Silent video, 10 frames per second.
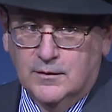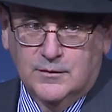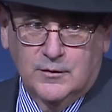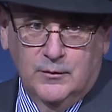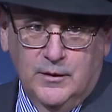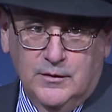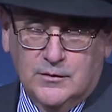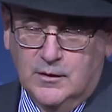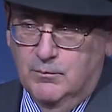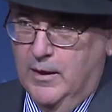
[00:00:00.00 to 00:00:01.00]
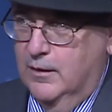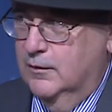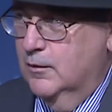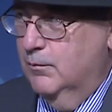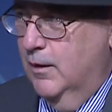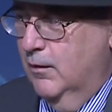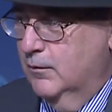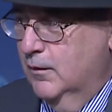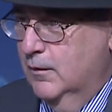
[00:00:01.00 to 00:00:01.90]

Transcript: is so easily bandied about,